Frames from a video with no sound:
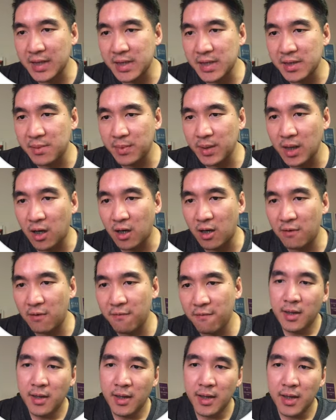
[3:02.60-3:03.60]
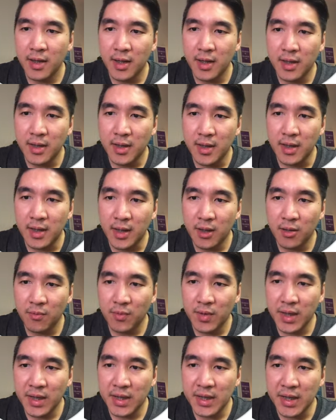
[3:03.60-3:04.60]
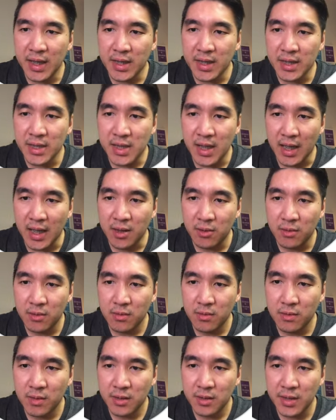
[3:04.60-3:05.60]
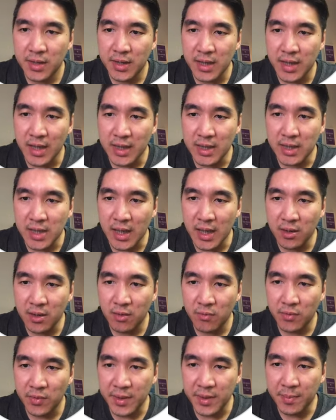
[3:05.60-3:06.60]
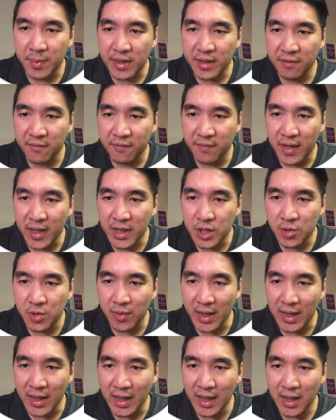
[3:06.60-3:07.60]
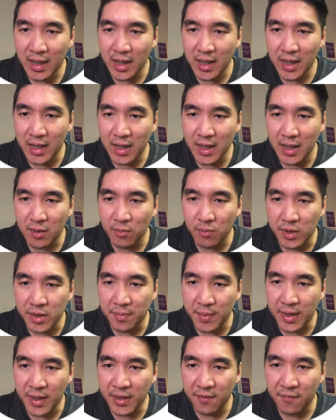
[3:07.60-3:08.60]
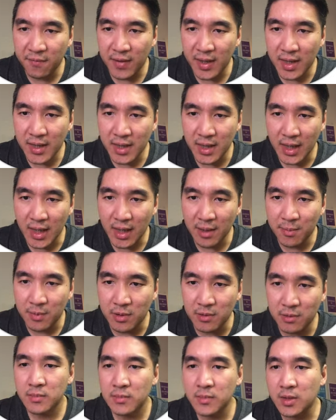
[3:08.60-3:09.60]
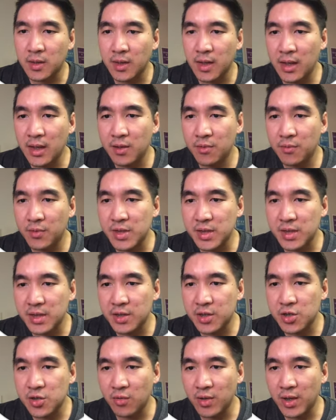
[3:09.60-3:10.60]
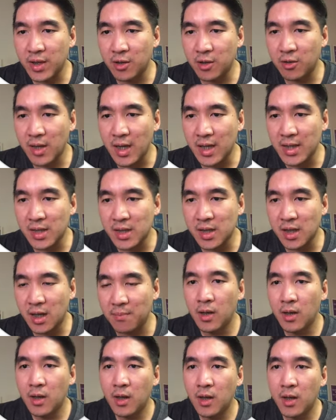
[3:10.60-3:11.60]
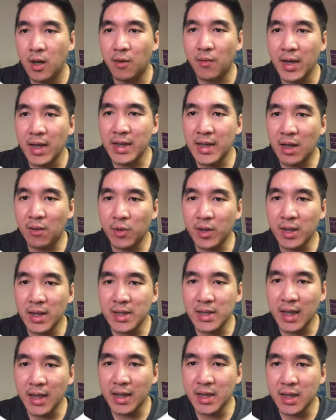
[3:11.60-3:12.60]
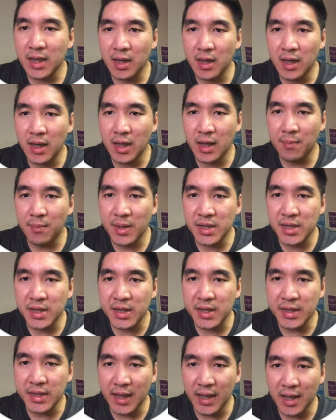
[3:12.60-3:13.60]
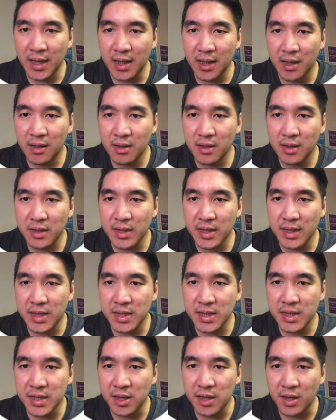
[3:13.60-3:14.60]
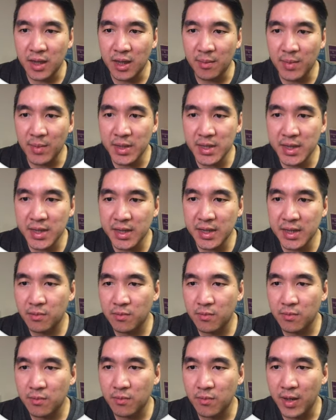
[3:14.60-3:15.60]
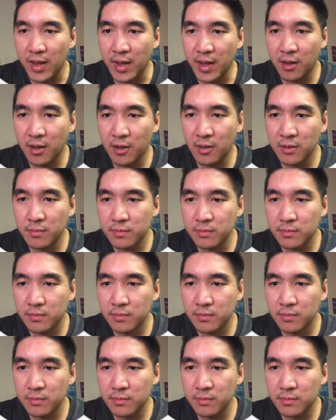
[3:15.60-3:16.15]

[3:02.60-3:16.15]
to be off. And then here we set the title so that the title will specify training, and then it will specify the label, okay, which is shown here at the top. All right, now we're gonna take the images data, digits.images right here,